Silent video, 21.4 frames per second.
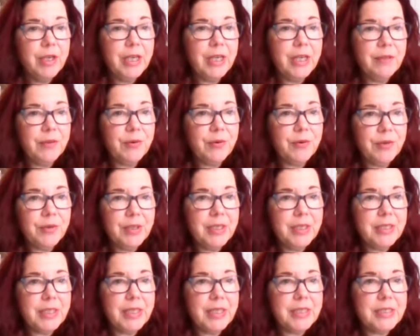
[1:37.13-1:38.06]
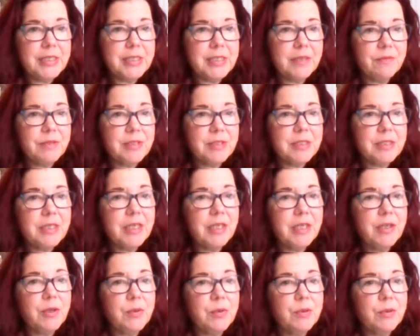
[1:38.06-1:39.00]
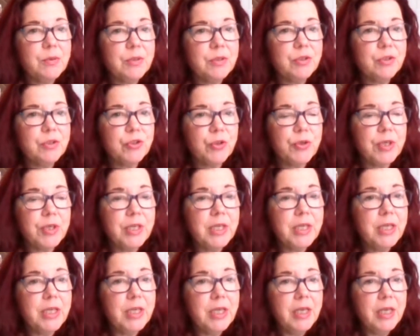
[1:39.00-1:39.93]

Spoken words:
in the early days of this keto journey,